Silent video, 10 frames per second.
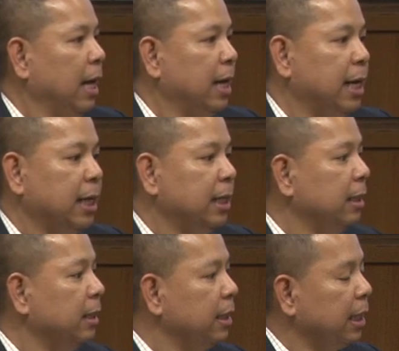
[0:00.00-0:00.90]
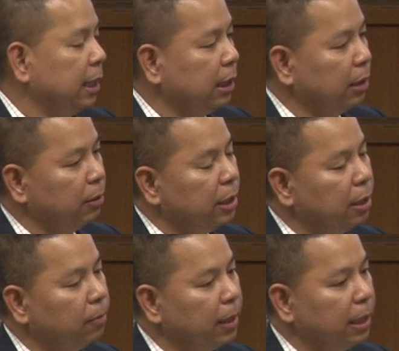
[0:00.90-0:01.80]
and I can look at it and go, you
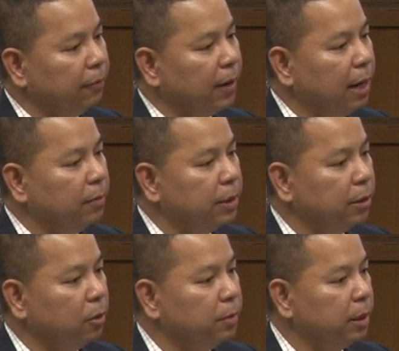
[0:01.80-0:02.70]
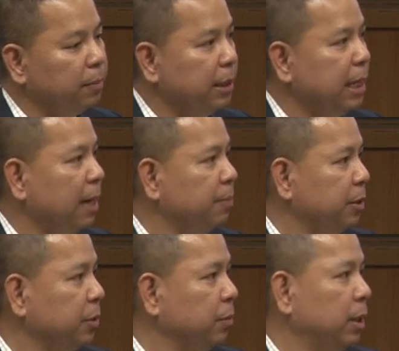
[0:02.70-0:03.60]
know what, if I was to open up a
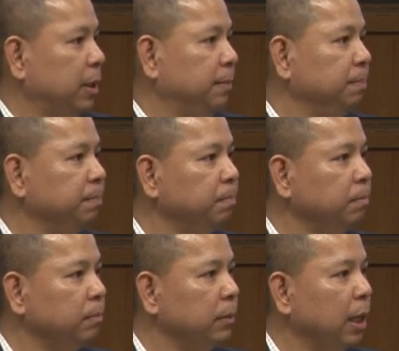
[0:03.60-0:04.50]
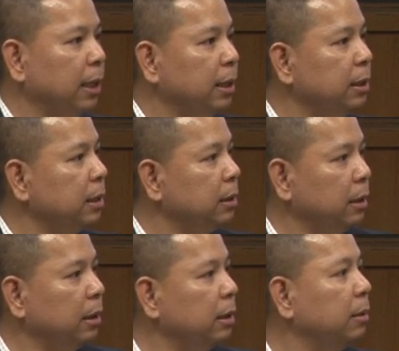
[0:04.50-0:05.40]
diaper store, and this is
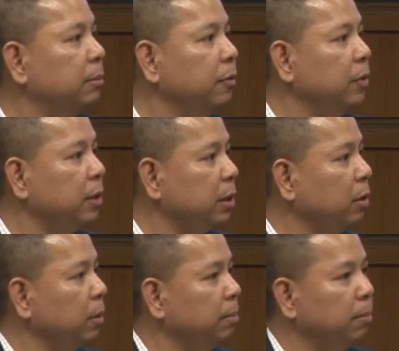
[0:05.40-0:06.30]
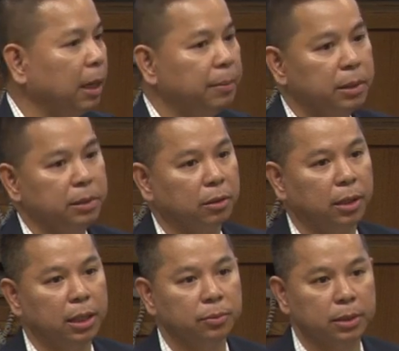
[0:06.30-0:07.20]
a number of years ago when Babies
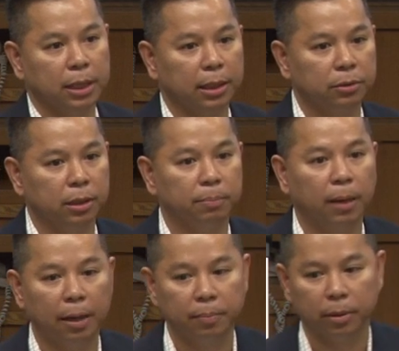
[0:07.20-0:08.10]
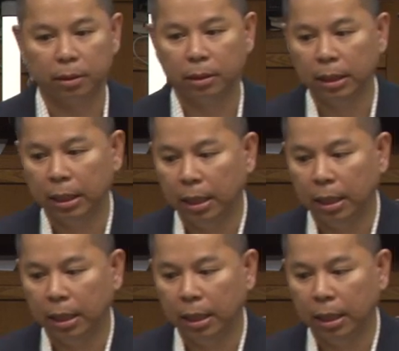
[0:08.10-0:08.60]
R Us was actually popular,